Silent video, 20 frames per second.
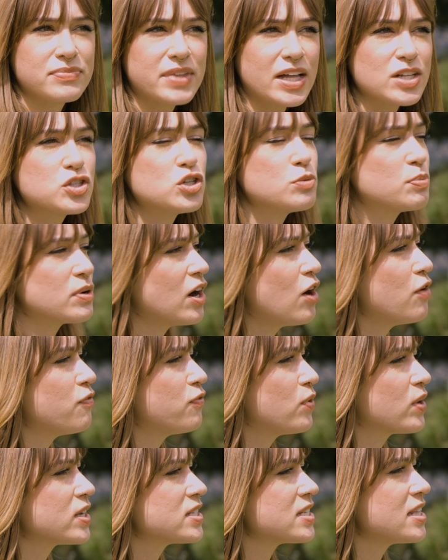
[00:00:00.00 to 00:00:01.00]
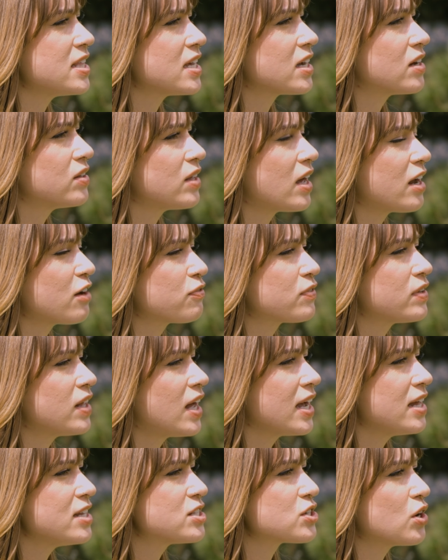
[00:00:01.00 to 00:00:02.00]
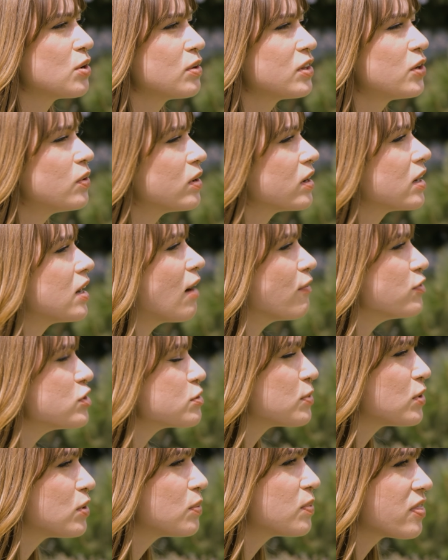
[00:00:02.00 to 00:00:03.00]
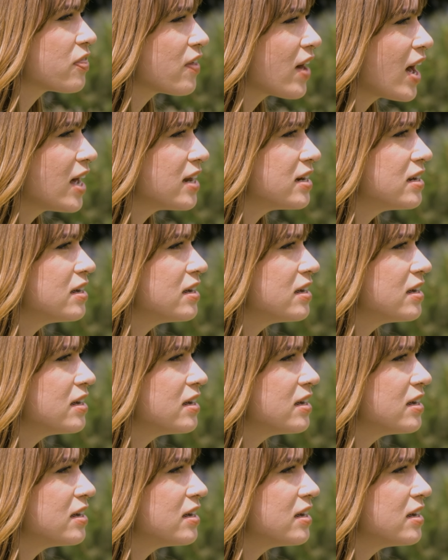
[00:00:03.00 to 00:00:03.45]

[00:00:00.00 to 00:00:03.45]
that's super helpful because I think a lot of clients are a little uncomfortable with that